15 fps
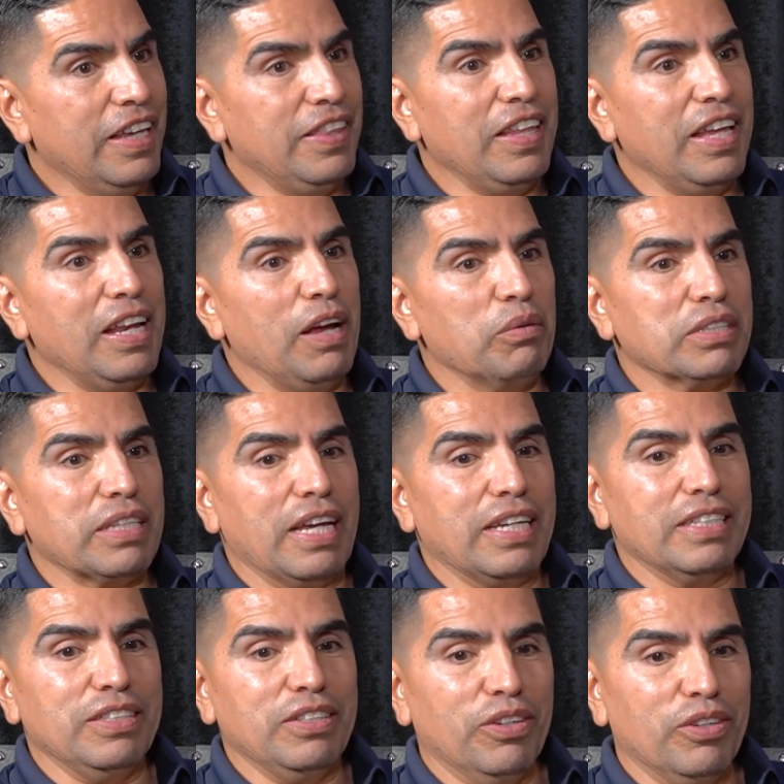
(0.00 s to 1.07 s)
And then I was
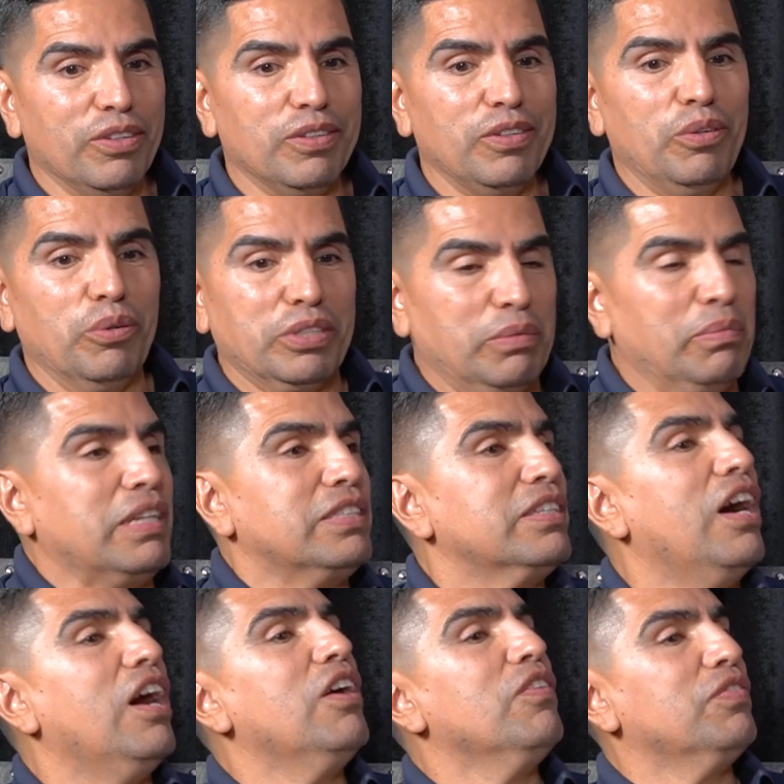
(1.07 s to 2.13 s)
like, losing
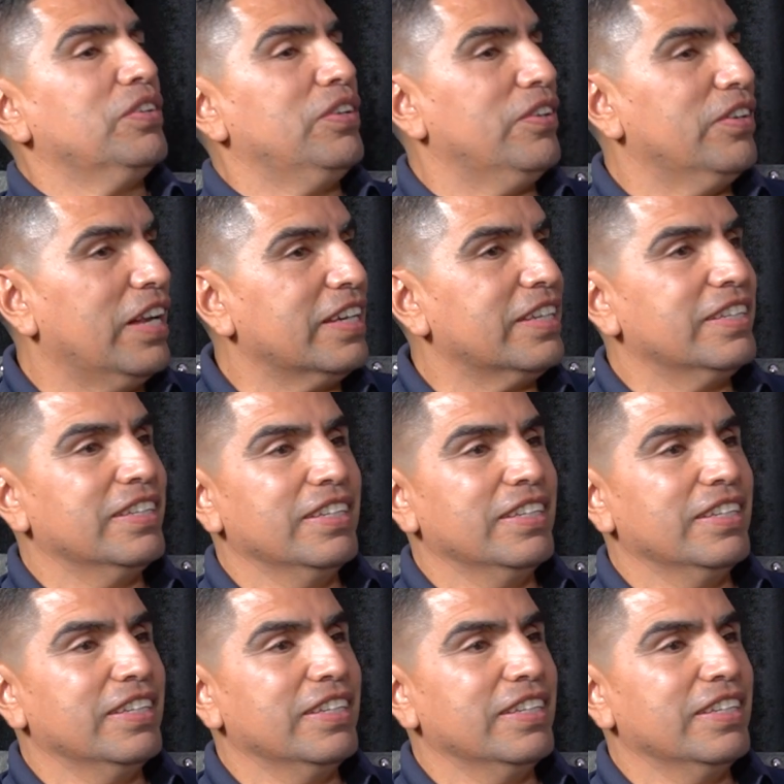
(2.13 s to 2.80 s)
myself, like